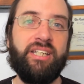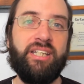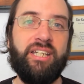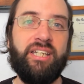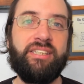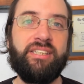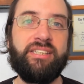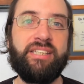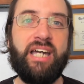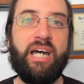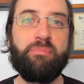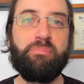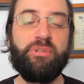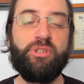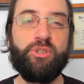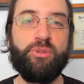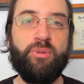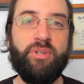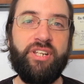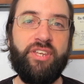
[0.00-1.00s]
at the top
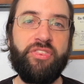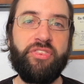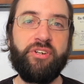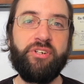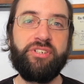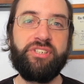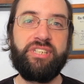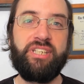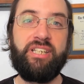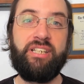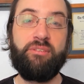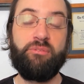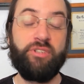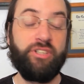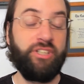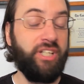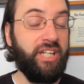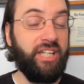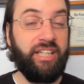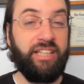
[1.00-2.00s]
in 2013,
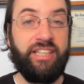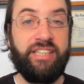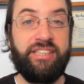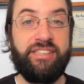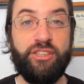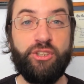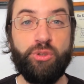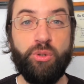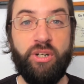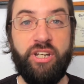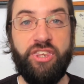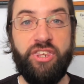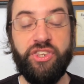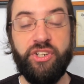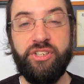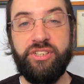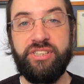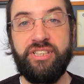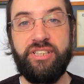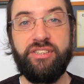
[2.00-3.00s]
where at least in
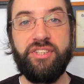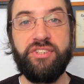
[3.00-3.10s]
2013,